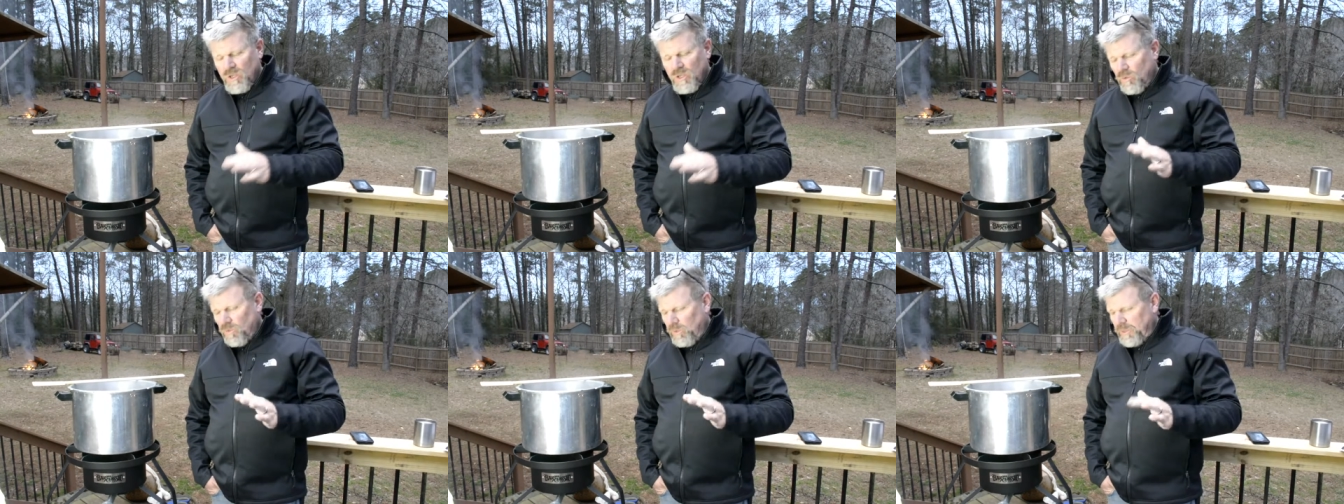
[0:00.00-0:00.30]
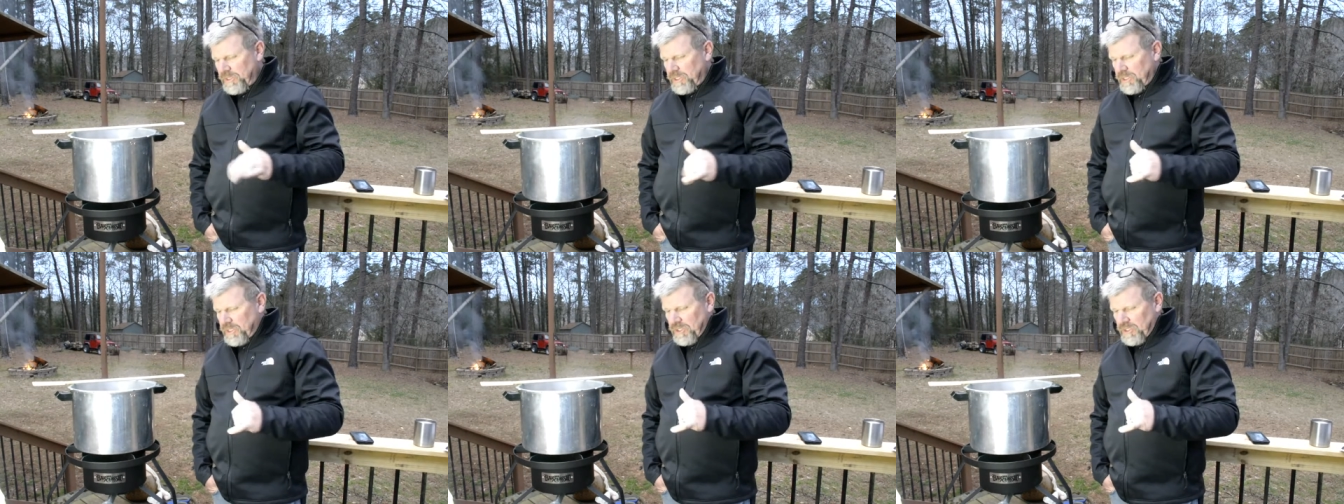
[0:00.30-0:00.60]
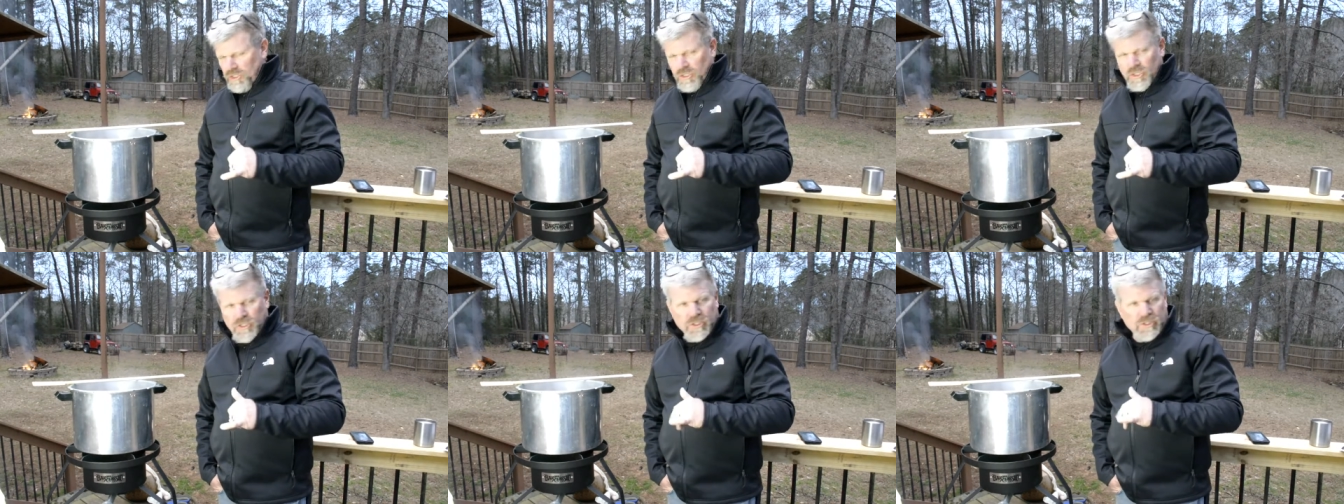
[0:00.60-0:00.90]
which is
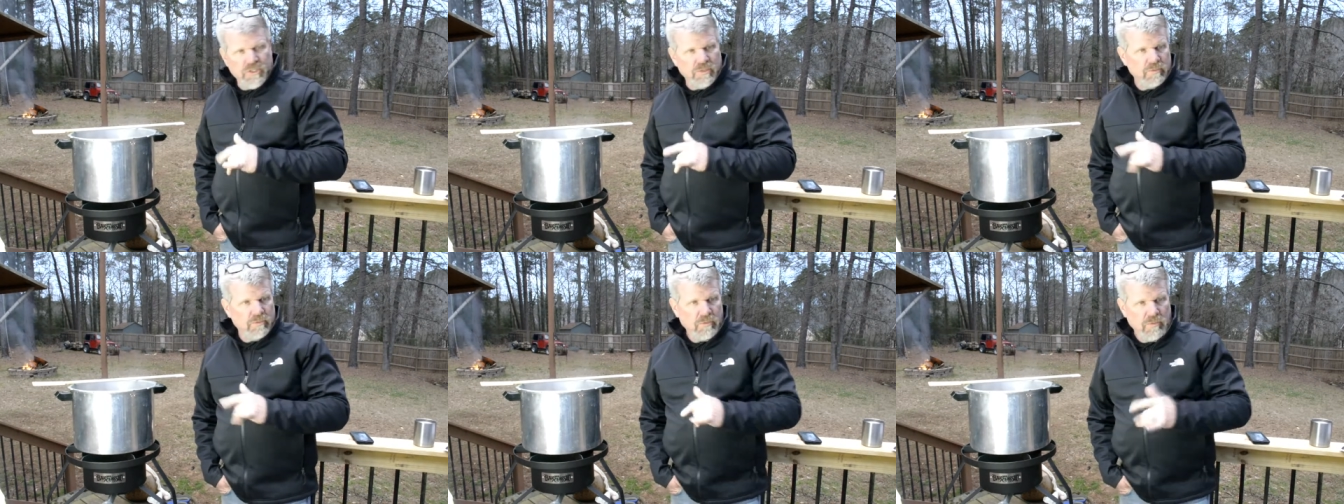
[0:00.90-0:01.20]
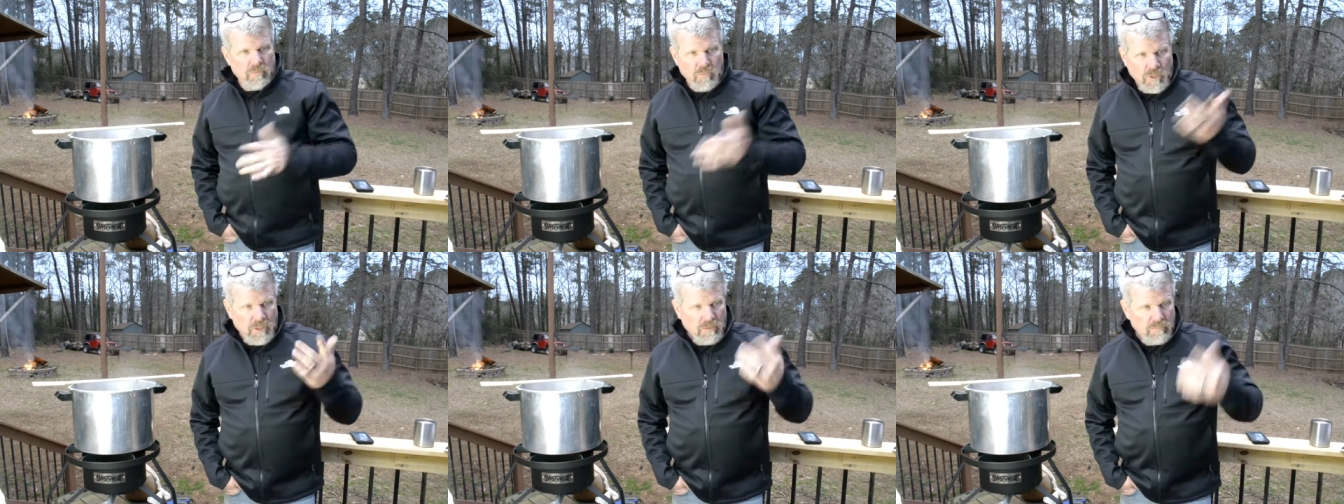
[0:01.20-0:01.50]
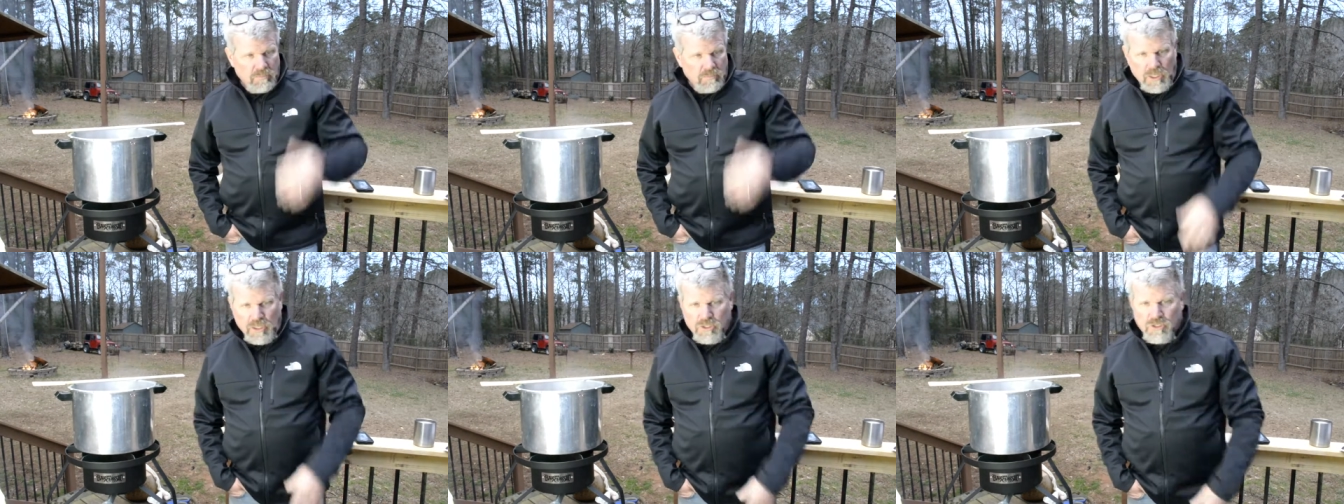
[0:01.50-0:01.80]
just, well,
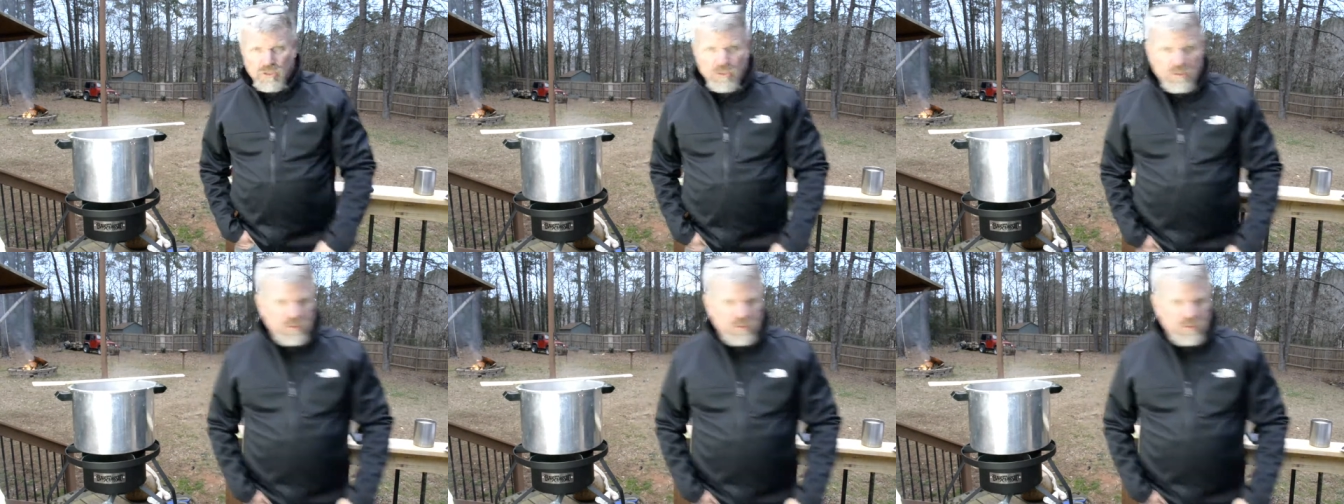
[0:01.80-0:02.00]
I'll show